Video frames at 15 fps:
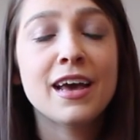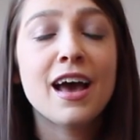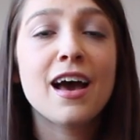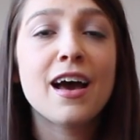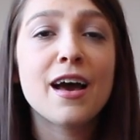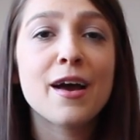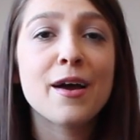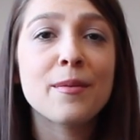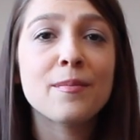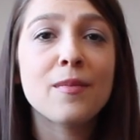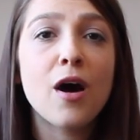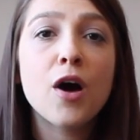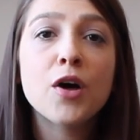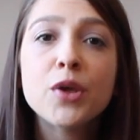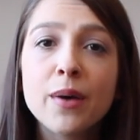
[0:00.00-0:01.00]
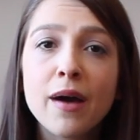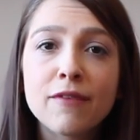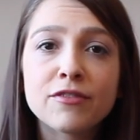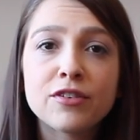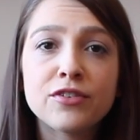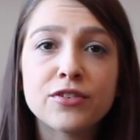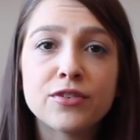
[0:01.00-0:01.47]
All you
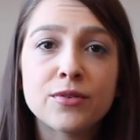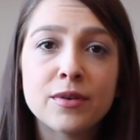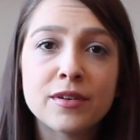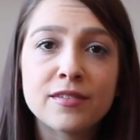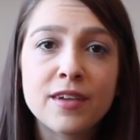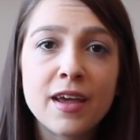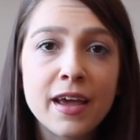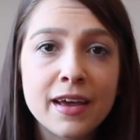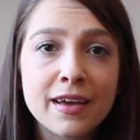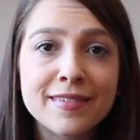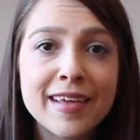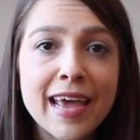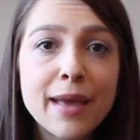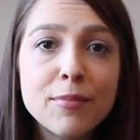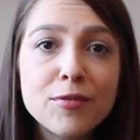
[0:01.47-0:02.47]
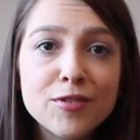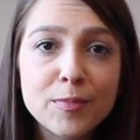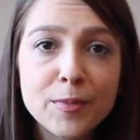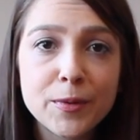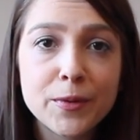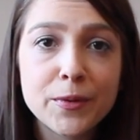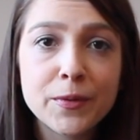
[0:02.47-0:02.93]
have to do is take a
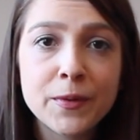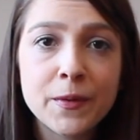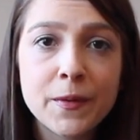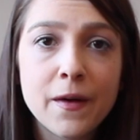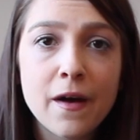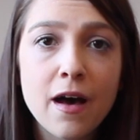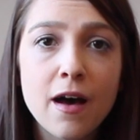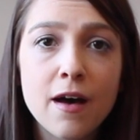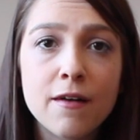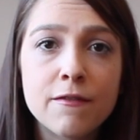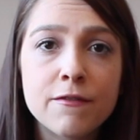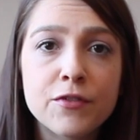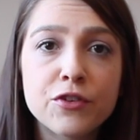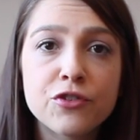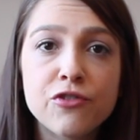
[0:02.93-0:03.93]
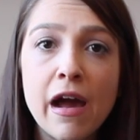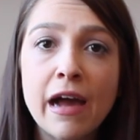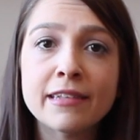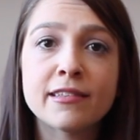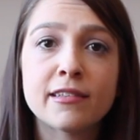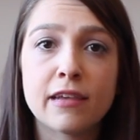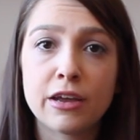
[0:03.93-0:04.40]
tablespoon of the
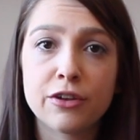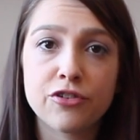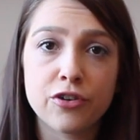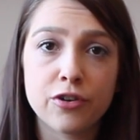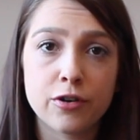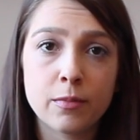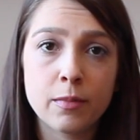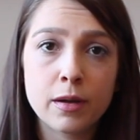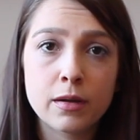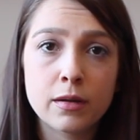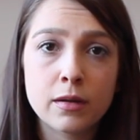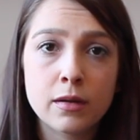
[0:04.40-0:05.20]
dried sage herb,